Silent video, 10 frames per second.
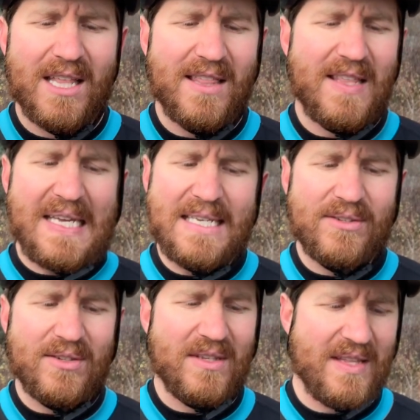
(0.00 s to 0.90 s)

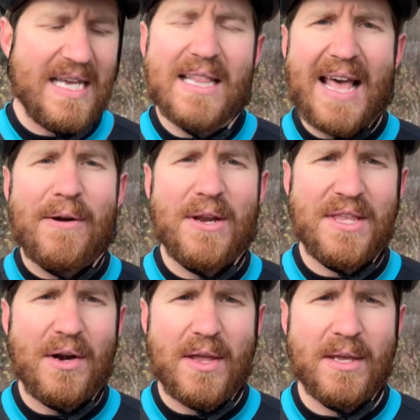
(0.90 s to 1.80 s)
that right
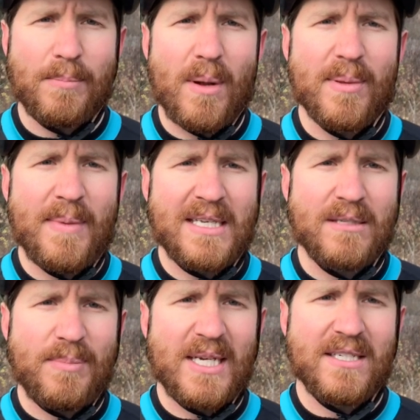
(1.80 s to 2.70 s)
there I think probably makes
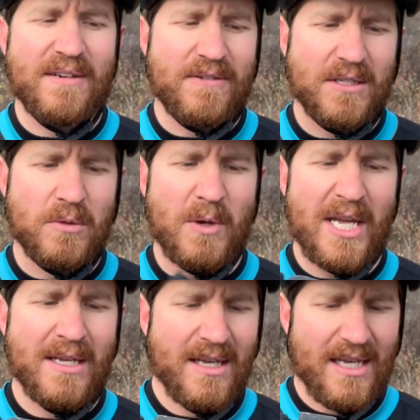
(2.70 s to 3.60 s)
the biggest difference in
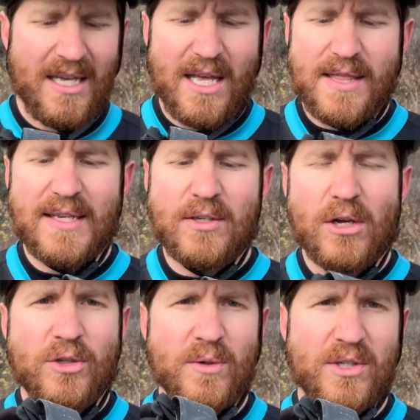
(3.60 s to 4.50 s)
weight. This
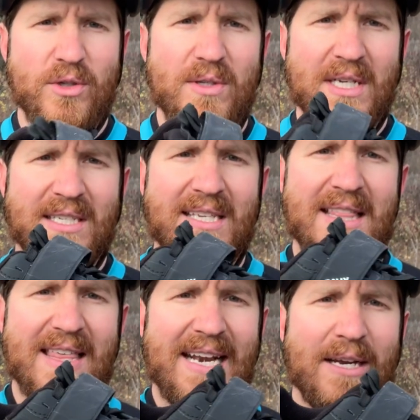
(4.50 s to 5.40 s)
also is using a
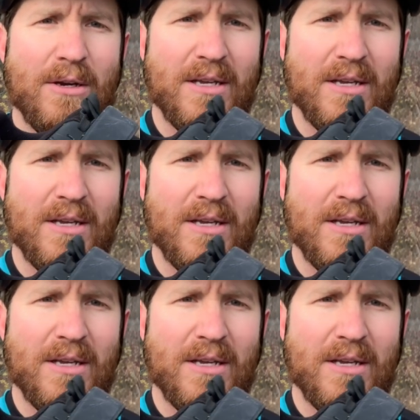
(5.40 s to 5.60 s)
synthetic